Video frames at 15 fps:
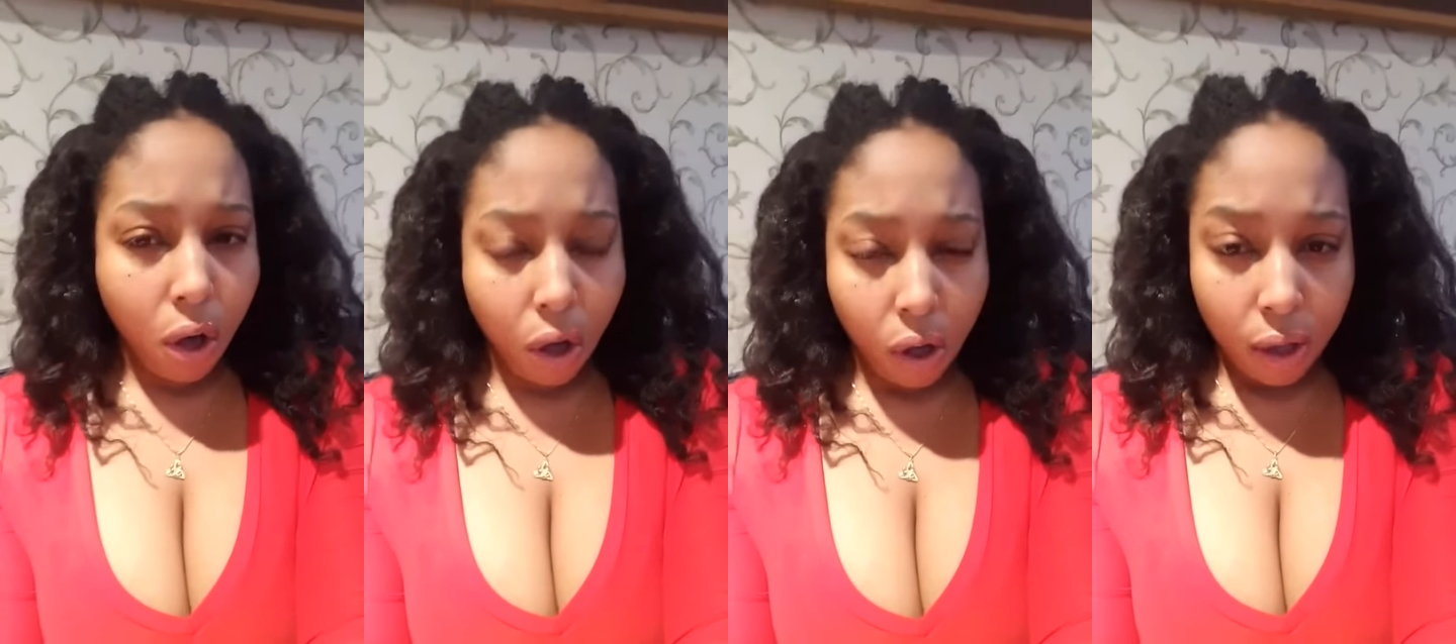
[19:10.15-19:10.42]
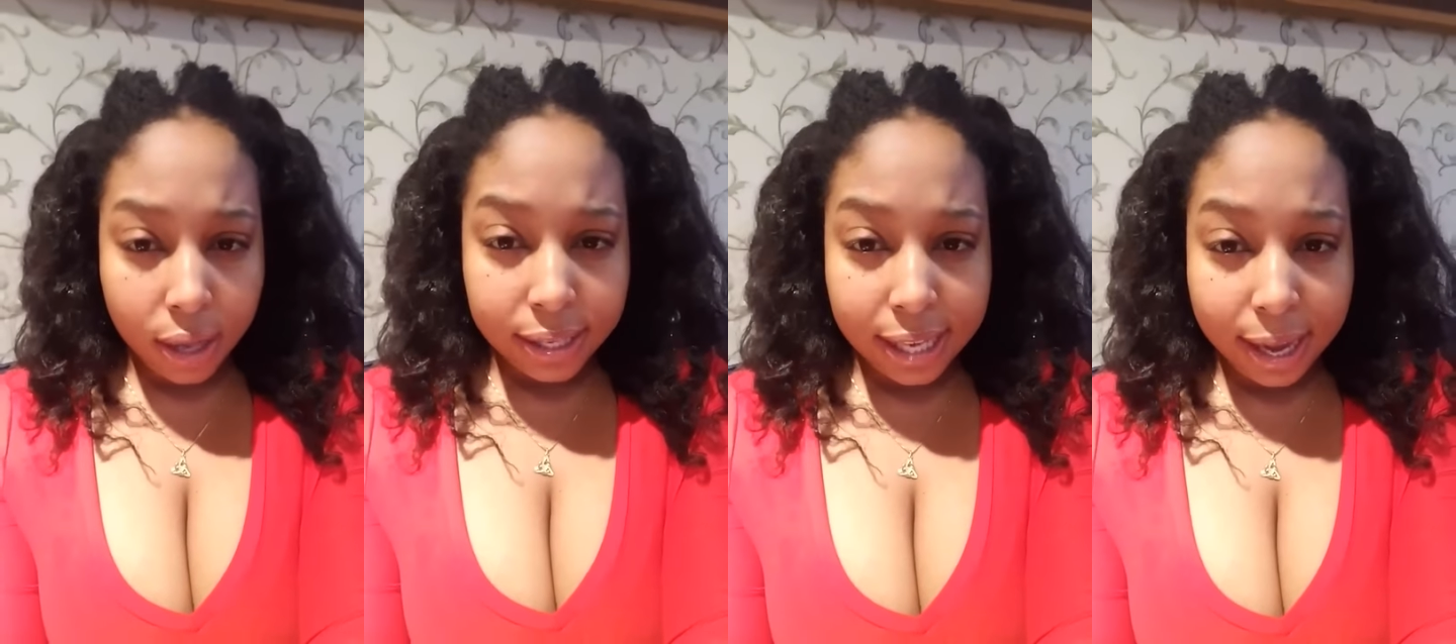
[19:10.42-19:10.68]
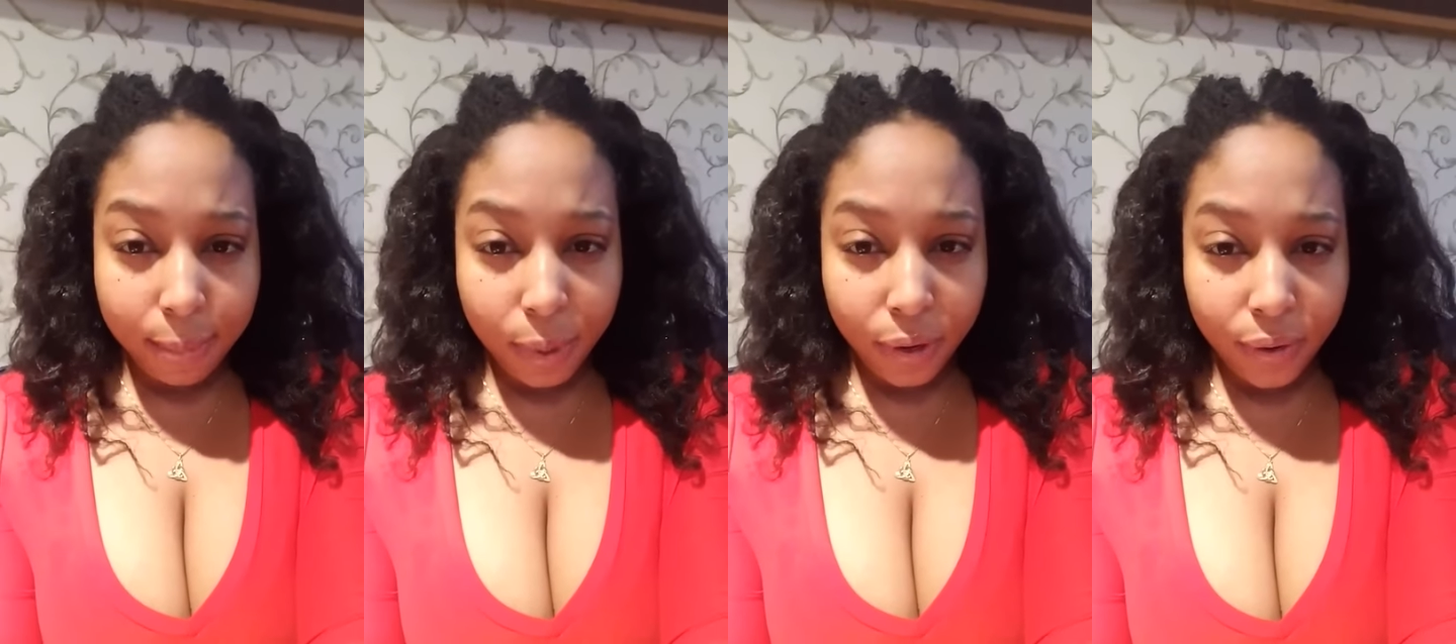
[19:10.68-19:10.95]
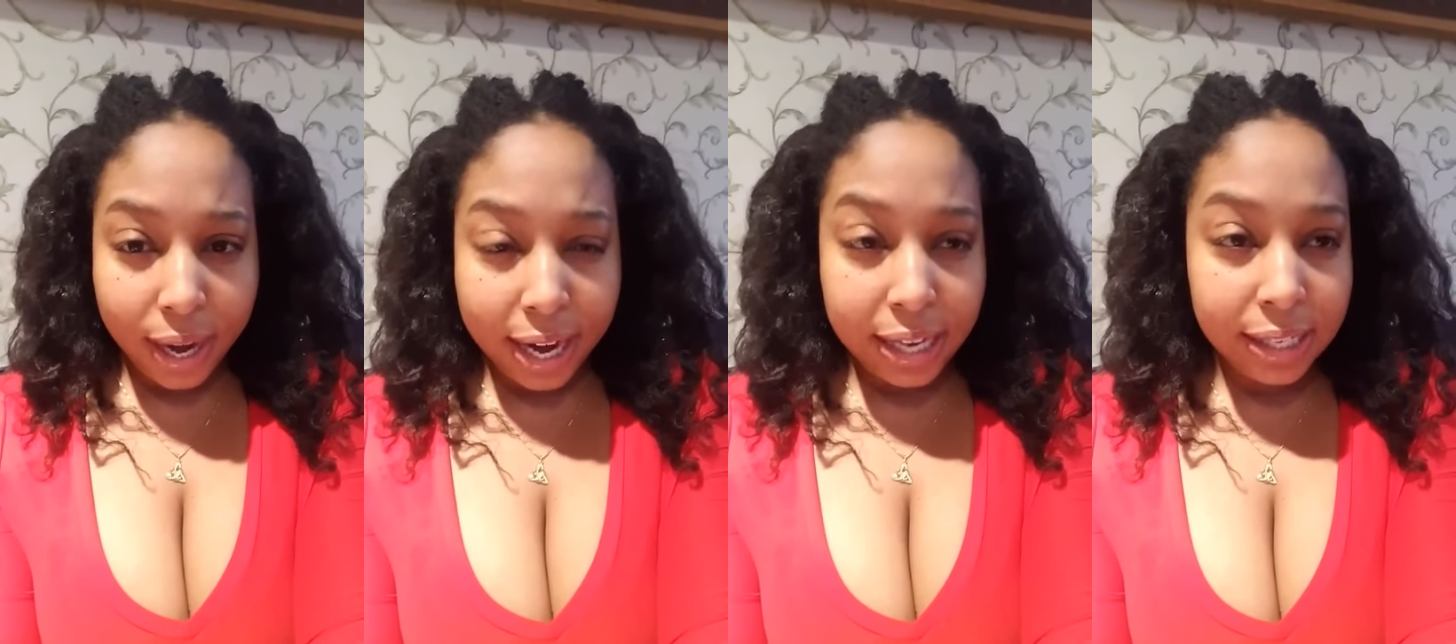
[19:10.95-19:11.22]
all type of
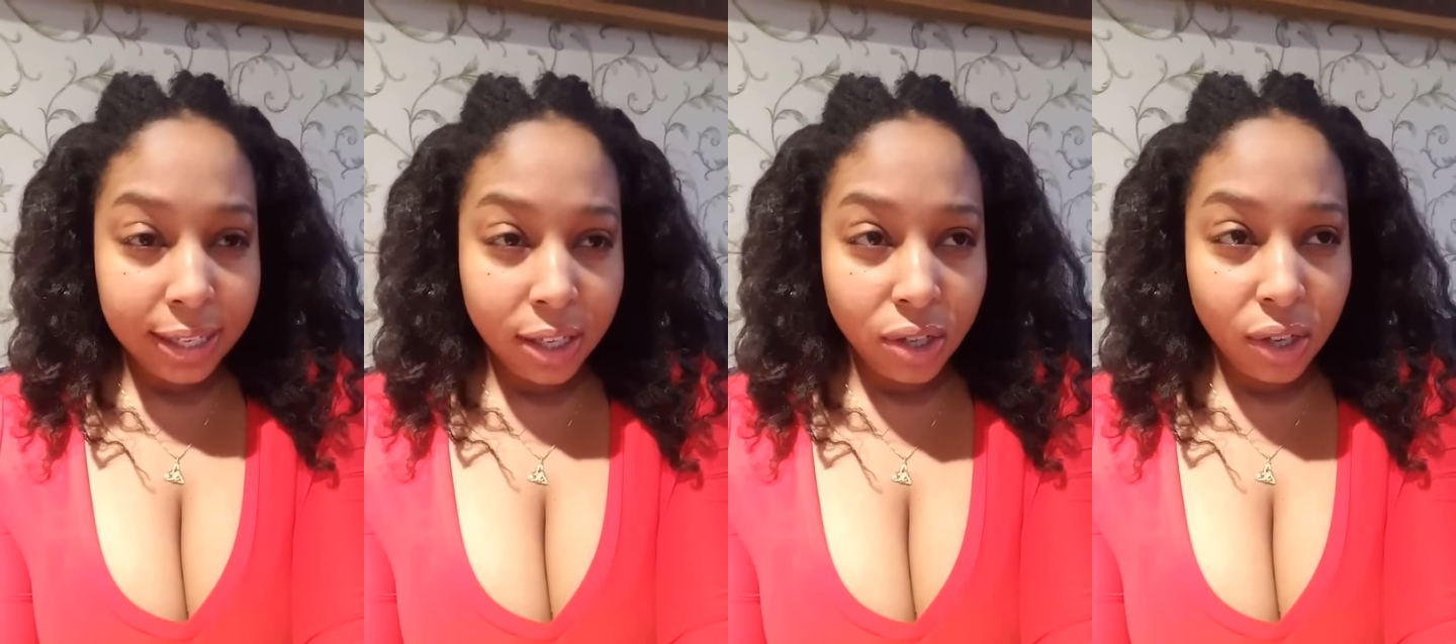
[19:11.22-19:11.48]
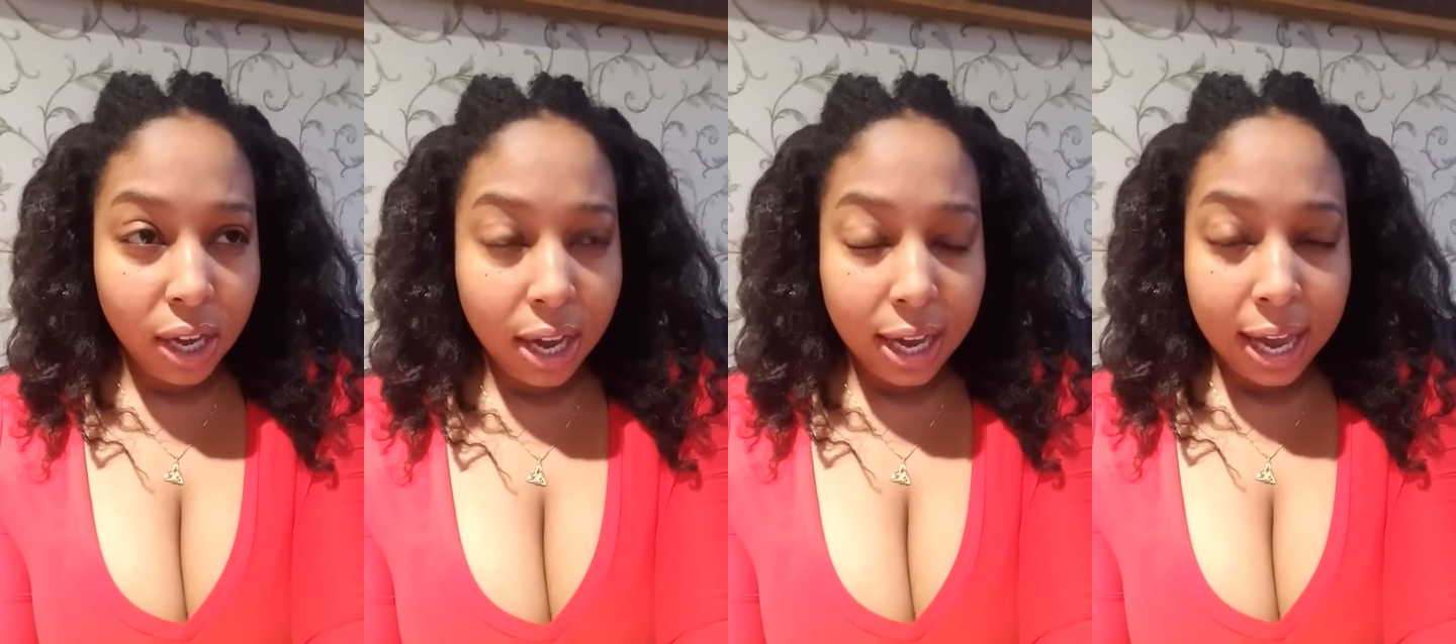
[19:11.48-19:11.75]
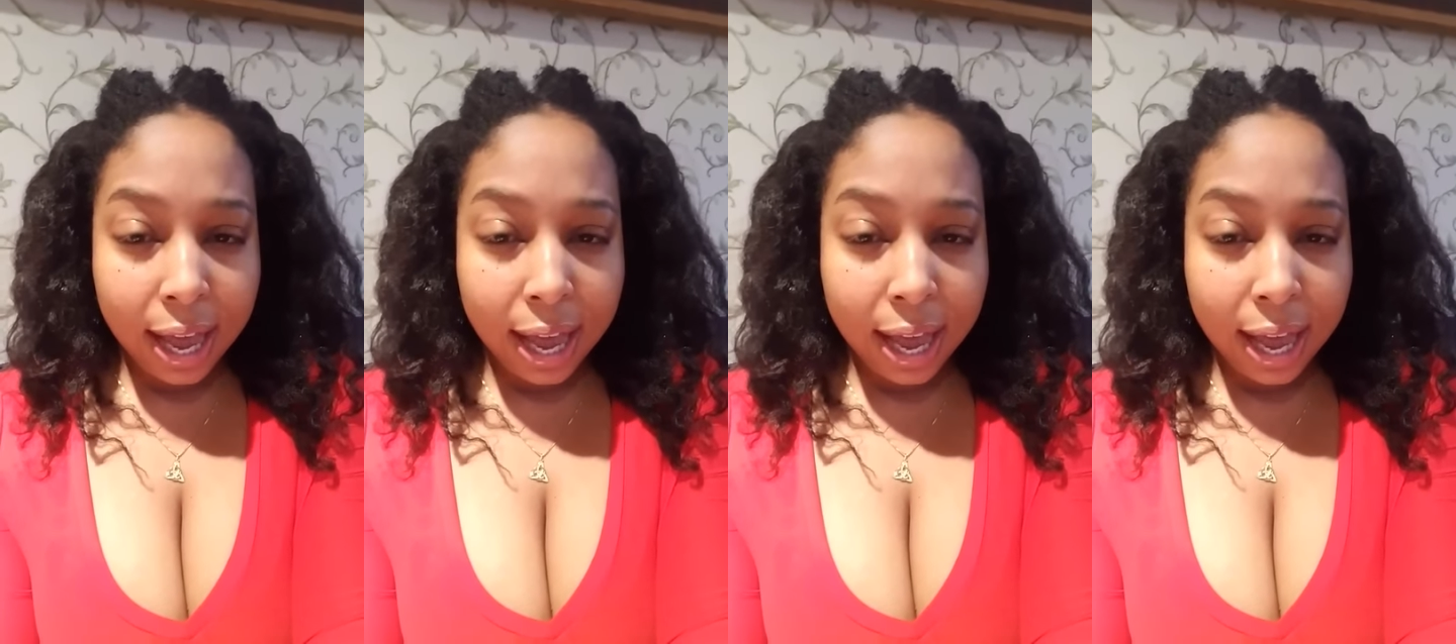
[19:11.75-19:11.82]
crazy shit.